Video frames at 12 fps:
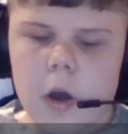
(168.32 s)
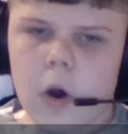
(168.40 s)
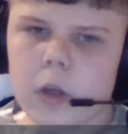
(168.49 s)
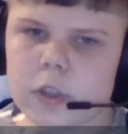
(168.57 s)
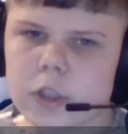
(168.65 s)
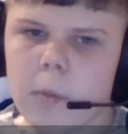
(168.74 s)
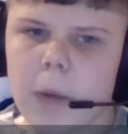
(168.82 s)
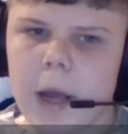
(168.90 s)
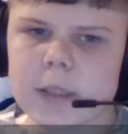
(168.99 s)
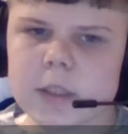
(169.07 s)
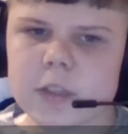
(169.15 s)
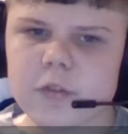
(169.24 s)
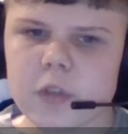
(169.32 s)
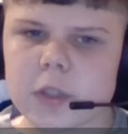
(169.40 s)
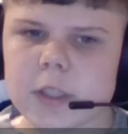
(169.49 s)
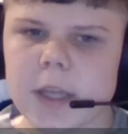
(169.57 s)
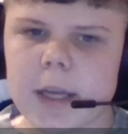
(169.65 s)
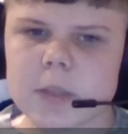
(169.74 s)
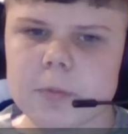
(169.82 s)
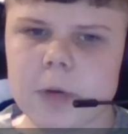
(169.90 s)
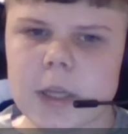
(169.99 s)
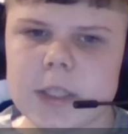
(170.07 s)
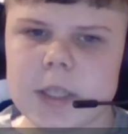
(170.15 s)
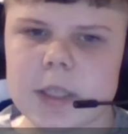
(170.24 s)
On Joe Biden's first day as
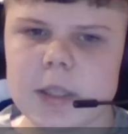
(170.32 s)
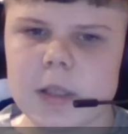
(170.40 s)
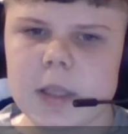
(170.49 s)
president,